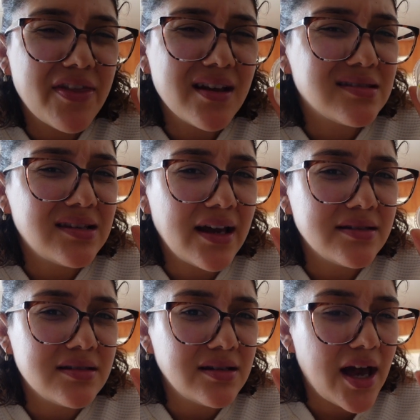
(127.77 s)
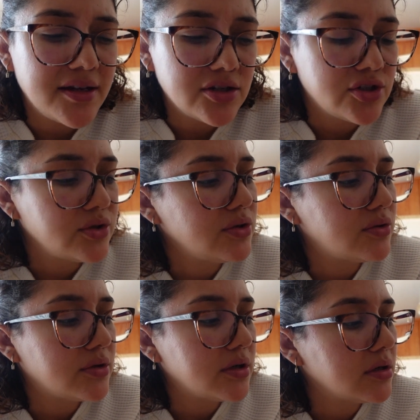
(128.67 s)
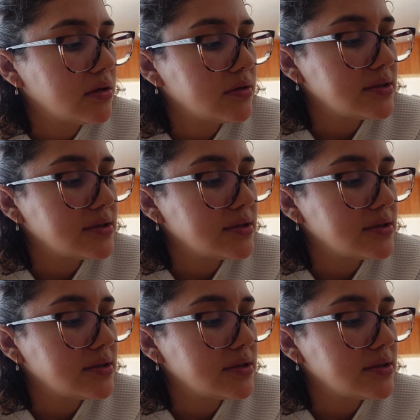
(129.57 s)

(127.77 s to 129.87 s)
think sliced and added to your